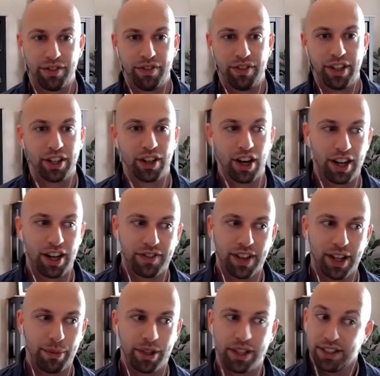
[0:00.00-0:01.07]
to veer off
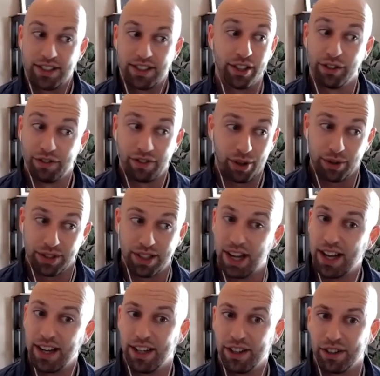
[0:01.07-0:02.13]
that because deal flow is
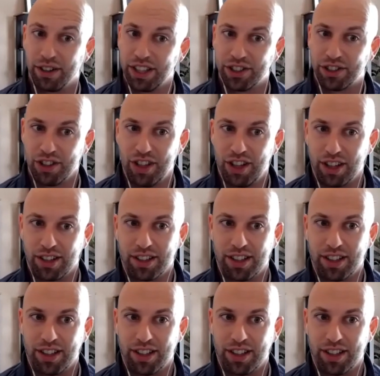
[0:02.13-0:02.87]
not nearly as strong.